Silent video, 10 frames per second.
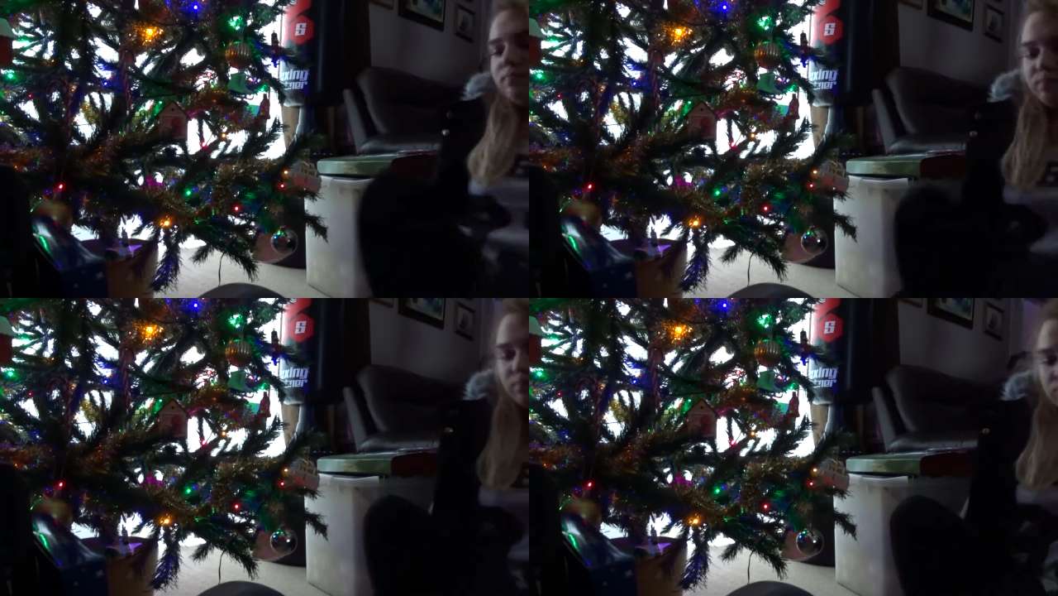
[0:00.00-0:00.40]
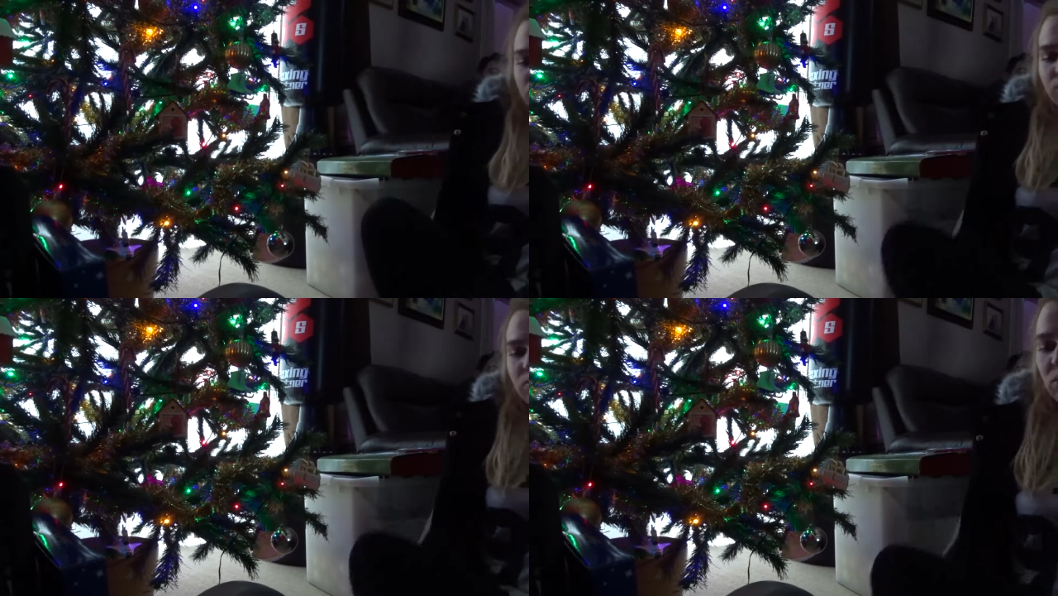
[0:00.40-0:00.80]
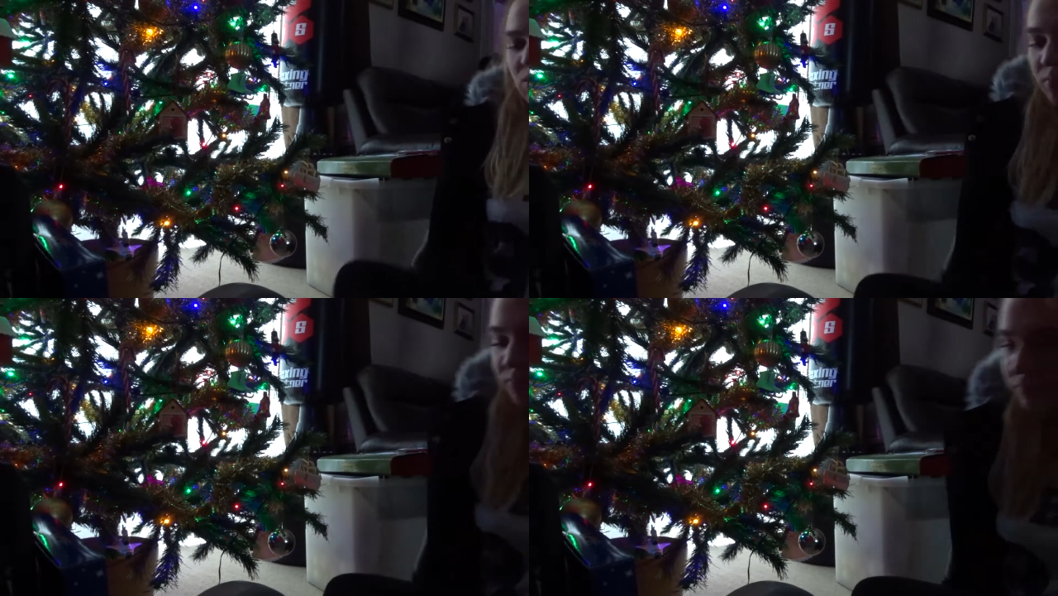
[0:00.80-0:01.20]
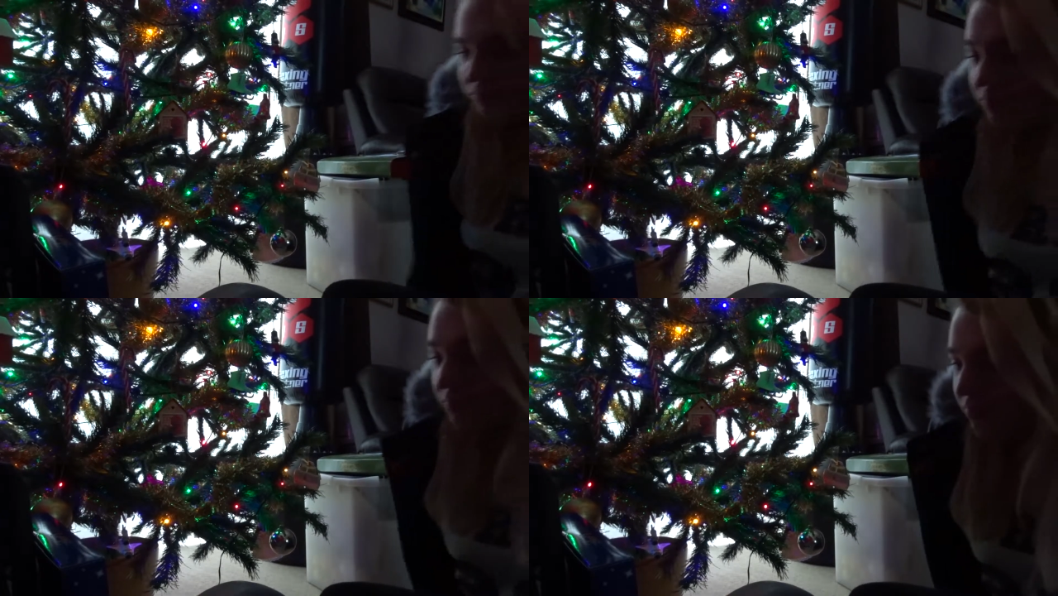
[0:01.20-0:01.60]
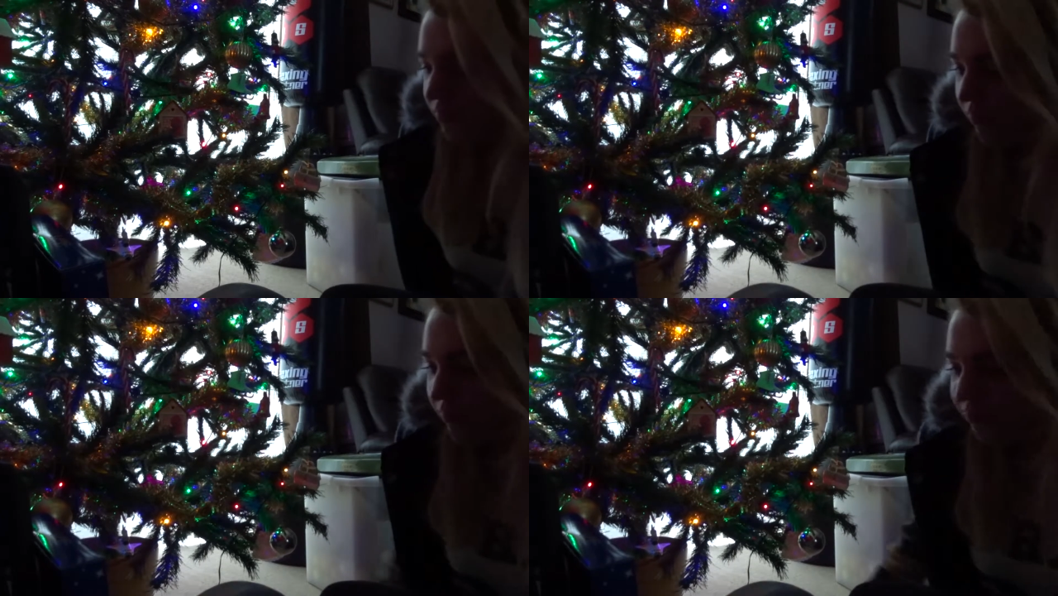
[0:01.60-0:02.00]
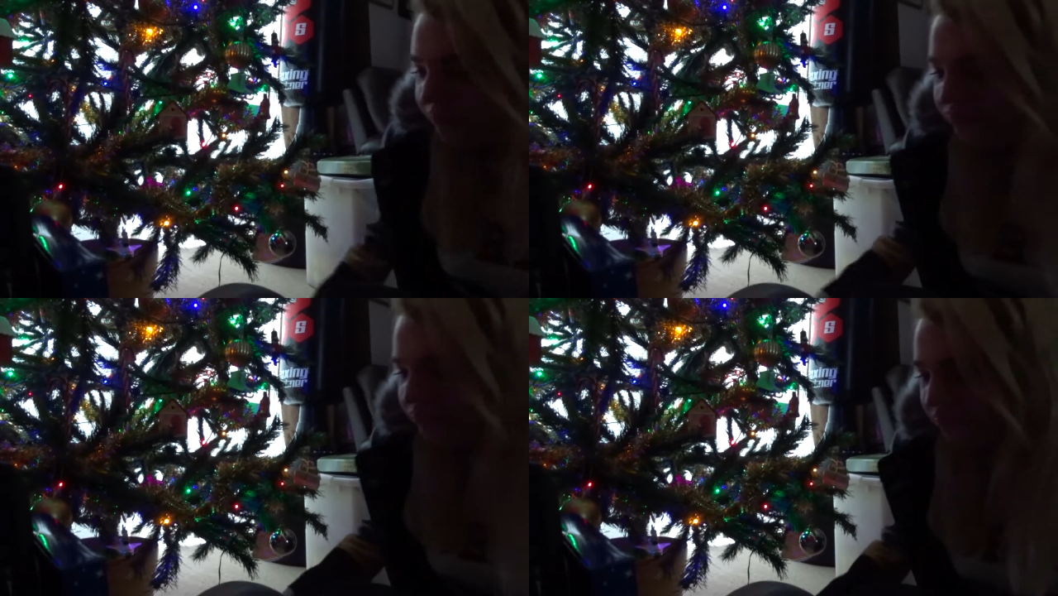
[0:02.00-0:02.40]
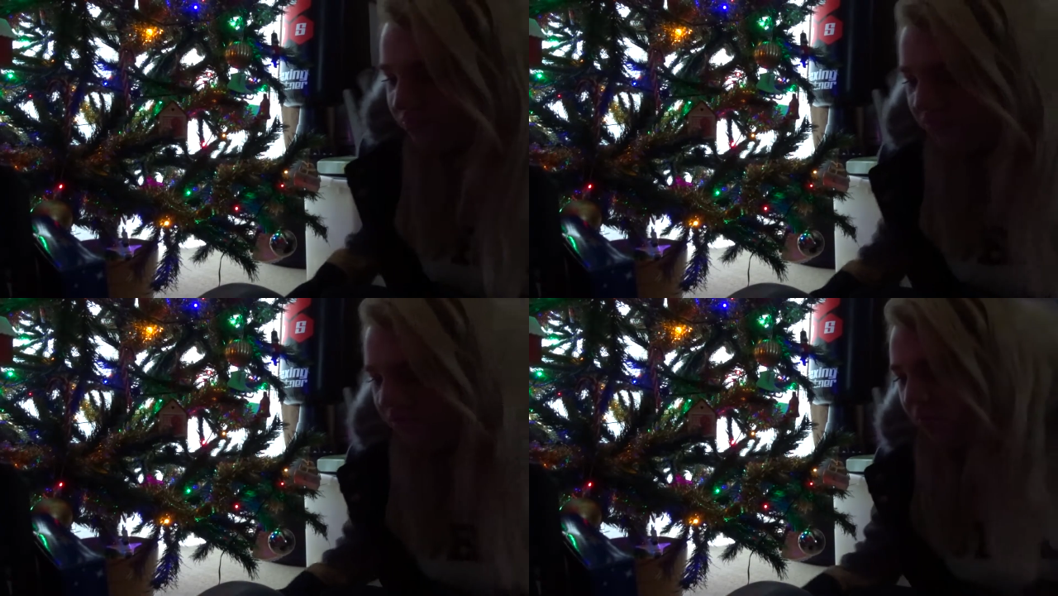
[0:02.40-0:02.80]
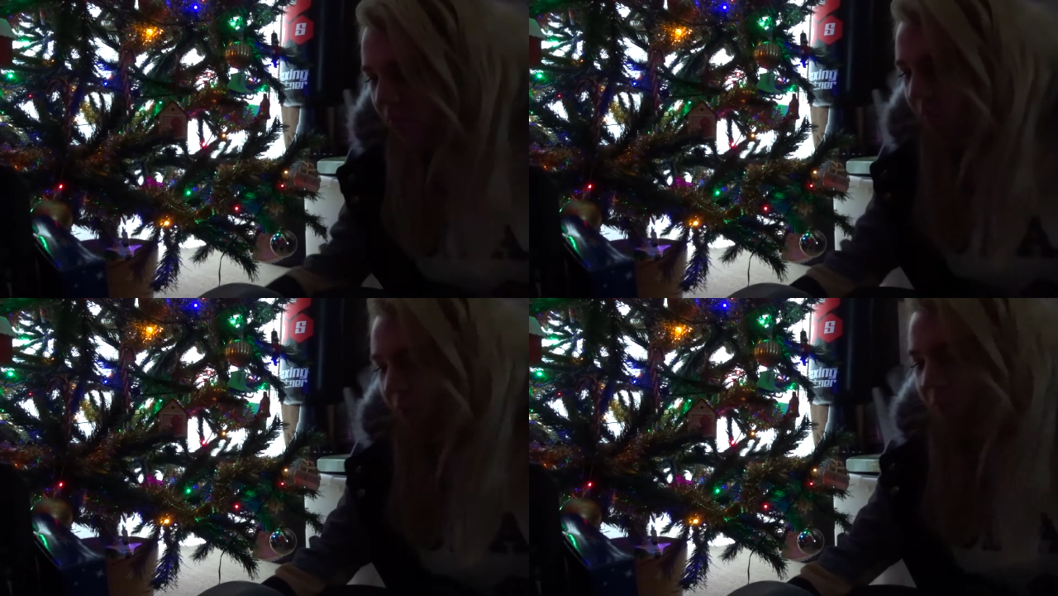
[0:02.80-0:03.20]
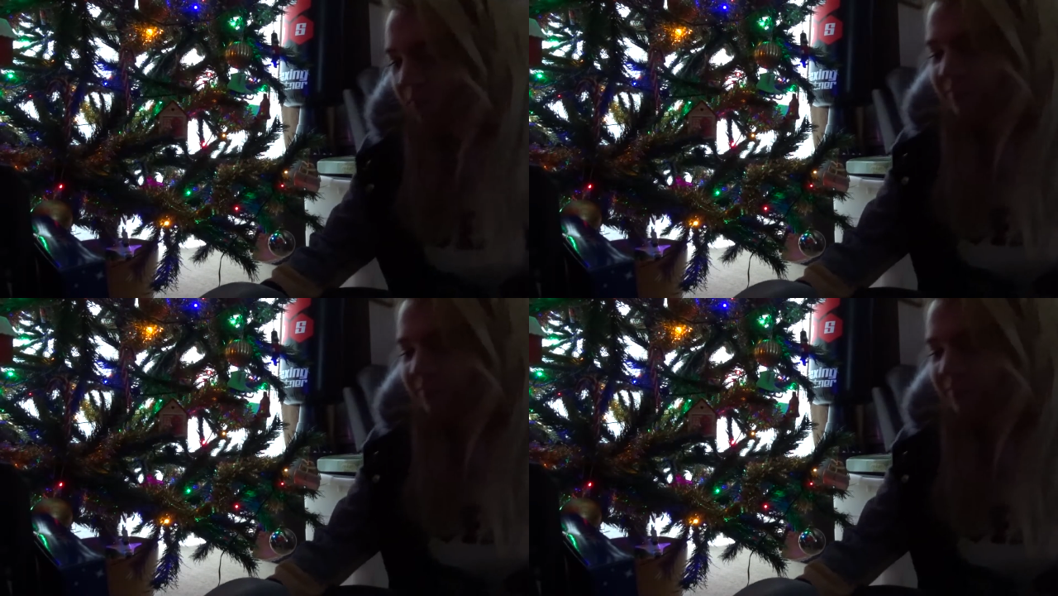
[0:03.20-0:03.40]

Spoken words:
No face is visible, so there are no lips to read.